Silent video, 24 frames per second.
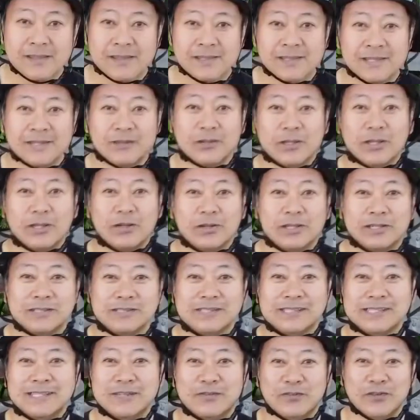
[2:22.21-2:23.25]
There we go, here's
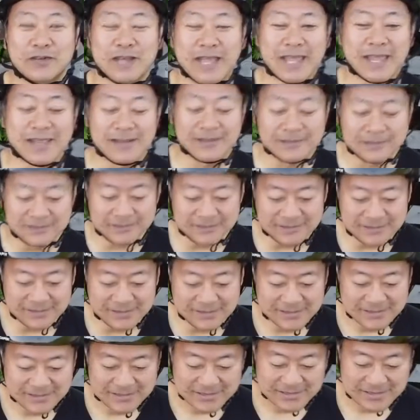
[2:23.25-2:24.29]
a different angle.
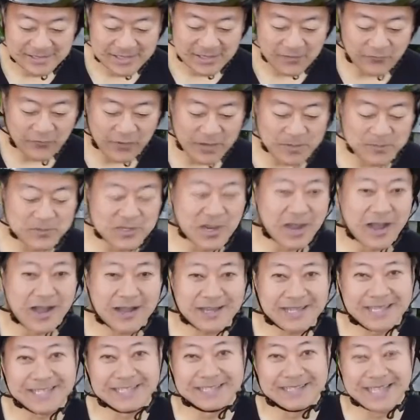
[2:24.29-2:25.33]
If I'm
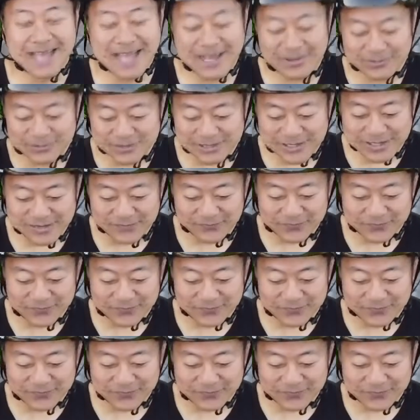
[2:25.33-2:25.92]
talking loud enough,